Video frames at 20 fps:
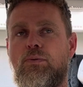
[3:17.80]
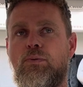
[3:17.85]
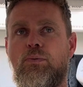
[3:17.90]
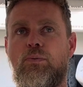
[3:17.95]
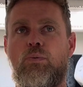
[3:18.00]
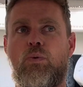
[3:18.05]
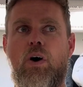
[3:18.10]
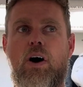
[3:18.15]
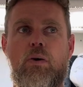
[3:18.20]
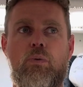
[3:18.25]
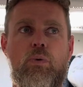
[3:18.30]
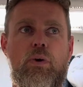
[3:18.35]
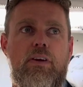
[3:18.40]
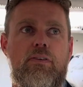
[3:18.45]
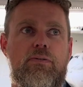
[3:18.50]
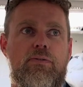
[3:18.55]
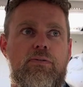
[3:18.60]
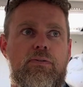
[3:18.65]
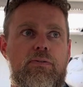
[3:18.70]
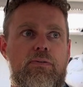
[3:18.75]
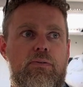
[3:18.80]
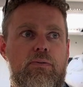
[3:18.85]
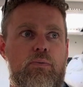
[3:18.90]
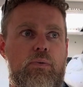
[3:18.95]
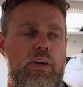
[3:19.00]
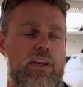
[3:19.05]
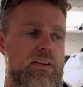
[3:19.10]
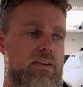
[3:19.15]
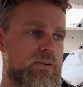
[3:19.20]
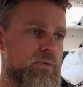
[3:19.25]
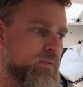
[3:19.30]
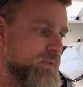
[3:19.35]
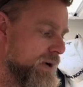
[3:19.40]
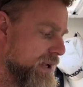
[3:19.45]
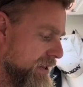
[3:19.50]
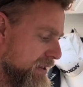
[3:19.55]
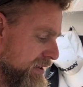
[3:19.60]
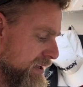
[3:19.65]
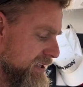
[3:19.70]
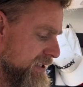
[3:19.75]
what with
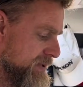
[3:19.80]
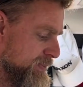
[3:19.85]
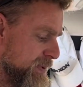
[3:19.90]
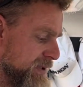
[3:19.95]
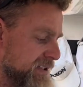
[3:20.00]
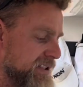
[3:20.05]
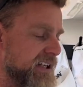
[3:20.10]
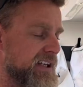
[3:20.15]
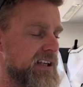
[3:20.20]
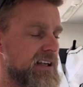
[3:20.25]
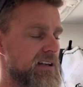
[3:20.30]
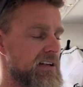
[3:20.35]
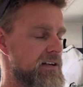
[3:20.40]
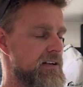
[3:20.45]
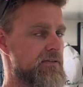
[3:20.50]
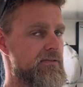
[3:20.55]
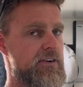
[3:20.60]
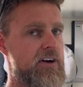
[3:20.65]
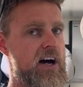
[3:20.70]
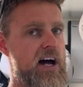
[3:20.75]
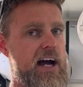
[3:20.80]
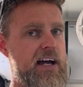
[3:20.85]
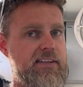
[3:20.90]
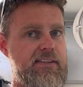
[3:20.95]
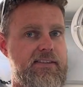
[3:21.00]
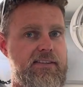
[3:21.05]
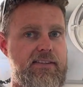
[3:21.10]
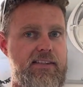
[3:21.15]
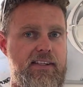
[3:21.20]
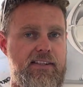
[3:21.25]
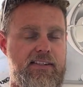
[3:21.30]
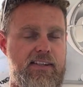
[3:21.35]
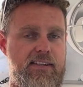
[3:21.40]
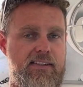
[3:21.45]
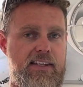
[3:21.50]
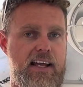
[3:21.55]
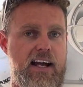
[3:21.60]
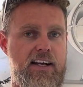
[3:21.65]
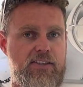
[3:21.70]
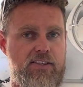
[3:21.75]
this particular device, this
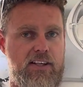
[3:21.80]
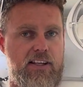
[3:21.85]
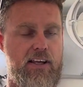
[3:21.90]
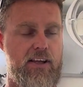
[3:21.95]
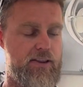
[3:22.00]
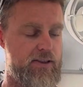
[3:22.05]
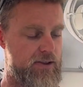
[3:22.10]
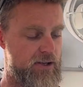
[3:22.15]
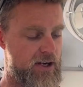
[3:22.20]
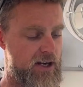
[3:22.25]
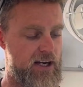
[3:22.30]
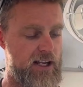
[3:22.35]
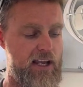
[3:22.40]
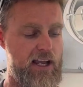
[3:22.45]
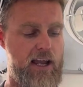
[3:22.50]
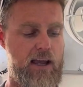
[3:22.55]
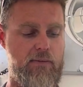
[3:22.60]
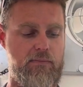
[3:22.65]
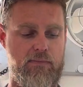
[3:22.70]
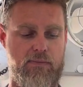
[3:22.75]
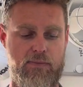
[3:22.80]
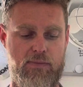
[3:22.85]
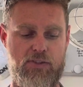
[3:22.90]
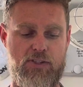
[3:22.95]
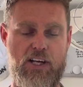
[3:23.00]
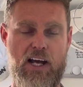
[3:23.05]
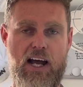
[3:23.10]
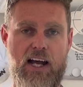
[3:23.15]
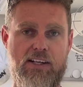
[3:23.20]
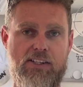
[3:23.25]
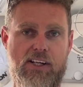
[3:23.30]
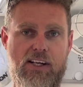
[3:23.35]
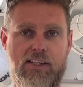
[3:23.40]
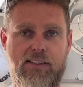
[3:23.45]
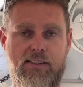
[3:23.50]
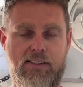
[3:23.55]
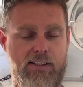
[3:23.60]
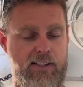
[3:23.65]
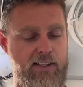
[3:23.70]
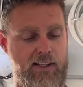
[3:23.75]
is actually a 30 amp charger,
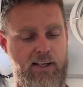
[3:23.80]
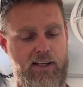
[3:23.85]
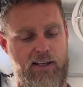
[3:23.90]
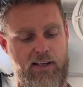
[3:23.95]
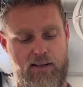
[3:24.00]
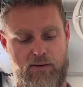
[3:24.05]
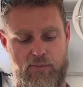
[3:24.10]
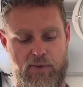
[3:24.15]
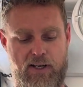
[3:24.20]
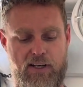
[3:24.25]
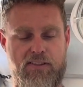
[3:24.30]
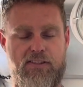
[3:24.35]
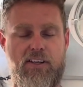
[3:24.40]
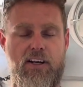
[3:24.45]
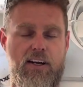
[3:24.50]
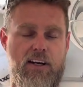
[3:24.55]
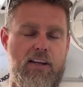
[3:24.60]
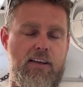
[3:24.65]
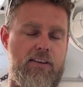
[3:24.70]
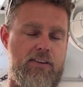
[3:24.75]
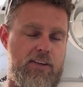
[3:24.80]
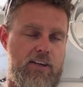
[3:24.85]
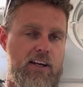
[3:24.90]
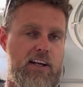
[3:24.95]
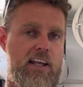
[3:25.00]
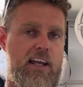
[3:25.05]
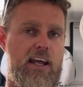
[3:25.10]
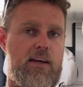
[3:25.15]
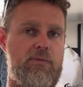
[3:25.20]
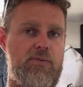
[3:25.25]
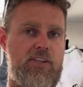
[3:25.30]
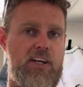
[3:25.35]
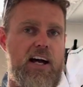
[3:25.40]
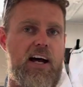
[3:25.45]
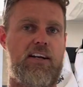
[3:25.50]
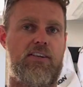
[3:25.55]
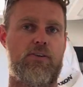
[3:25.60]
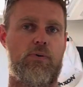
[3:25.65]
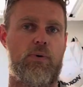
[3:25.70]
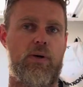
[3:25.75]
but it's only a 30 amp
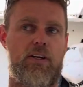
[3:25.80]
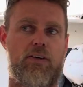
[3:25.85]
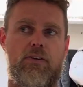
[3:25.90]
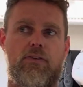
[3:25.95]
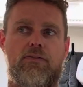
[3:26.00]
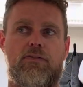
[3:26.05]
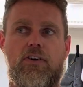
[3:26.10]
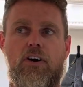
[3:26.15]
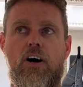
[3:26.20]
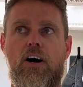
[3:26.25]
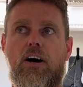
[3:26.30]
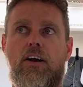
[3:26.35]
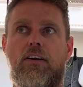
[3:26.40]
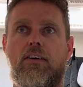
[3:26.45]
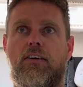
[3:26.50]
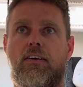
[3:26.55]
charger when you've got